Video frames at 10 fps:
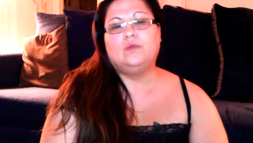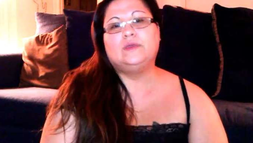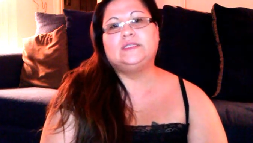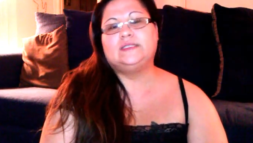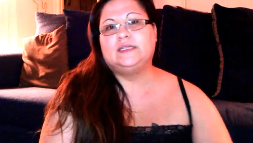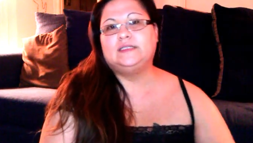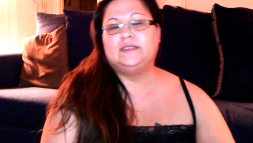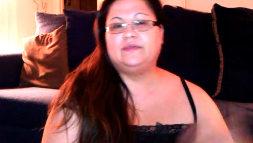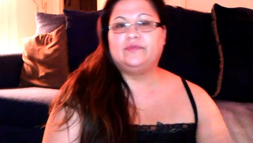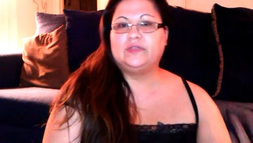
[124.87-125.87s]
with studs
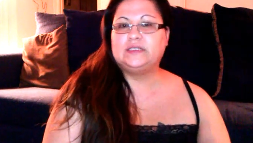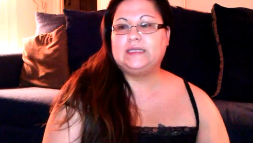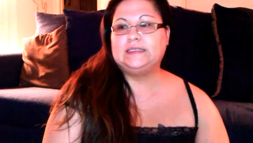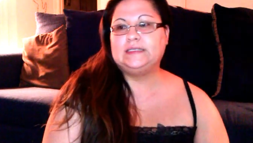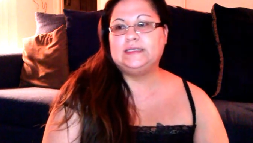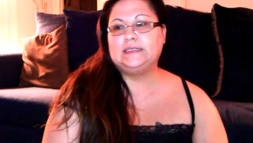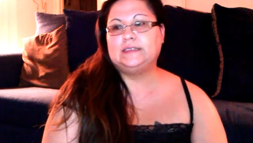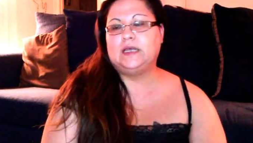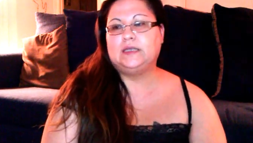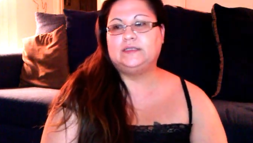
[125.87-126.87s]
different
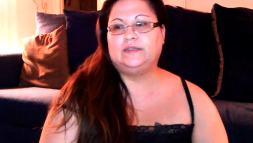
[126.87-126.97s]
sizes uh,